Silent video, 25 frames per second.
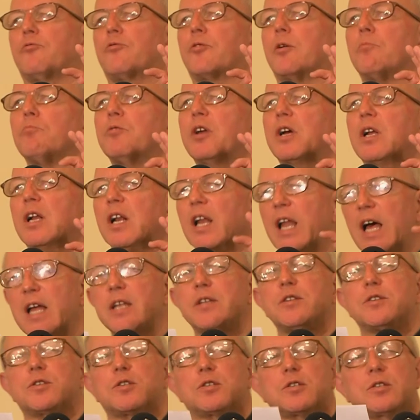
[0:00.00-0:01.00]
from the
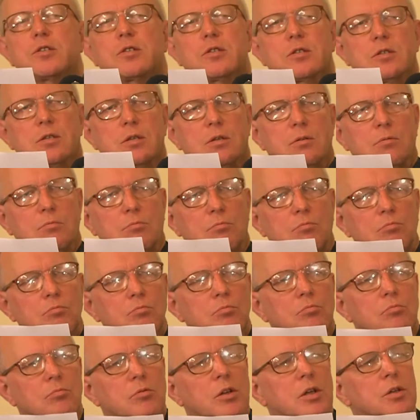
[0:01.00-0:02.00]
glance
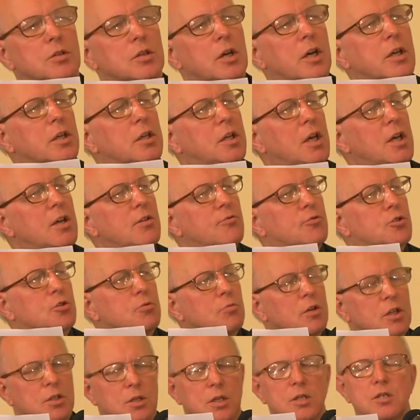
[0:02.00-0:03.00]
that I gave
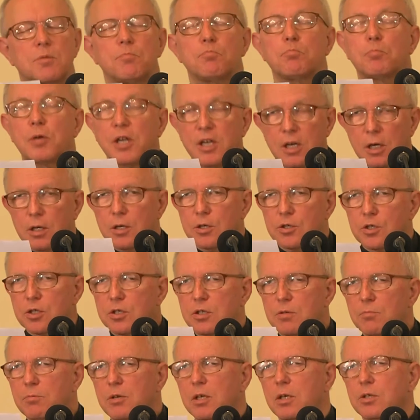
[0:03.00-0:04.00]
to it, it
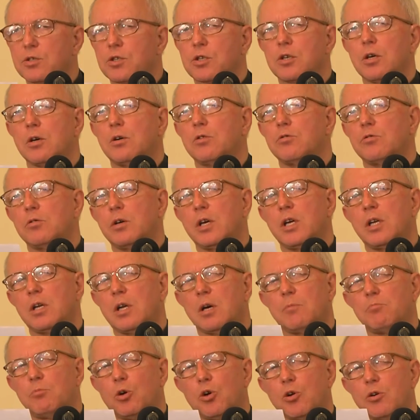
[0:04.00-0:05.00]
appears to be so
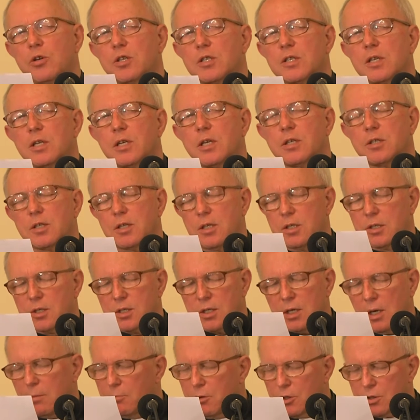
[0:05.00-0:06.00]
in Amoris
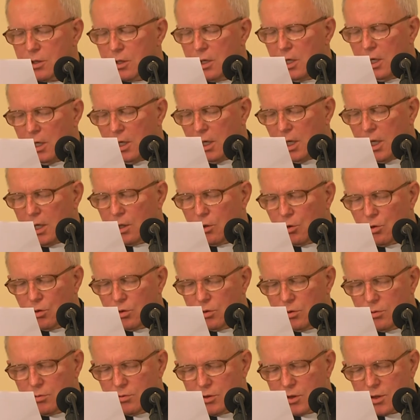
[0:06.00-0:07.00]
Laetitia, but I
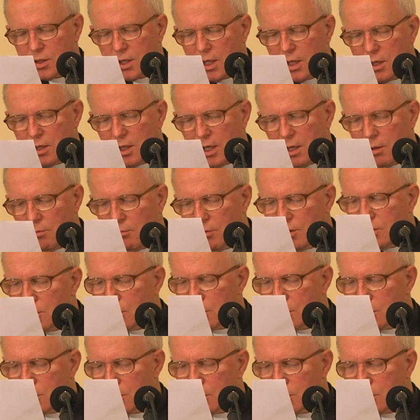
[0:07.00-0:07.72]
couldn't say that